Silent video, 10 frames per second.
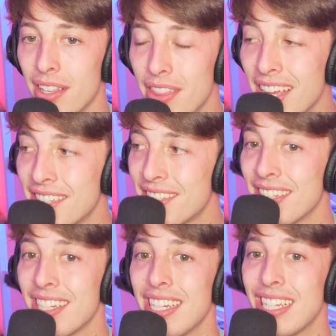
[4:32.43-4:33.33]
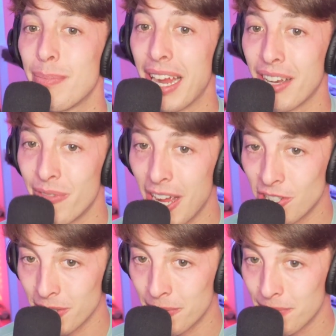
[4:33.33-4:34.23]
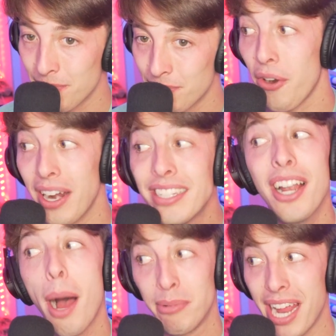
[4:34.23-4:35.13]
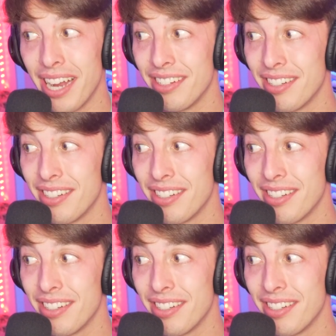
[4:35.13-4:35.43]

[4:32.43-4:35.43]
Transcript: This is my confession. There is an update.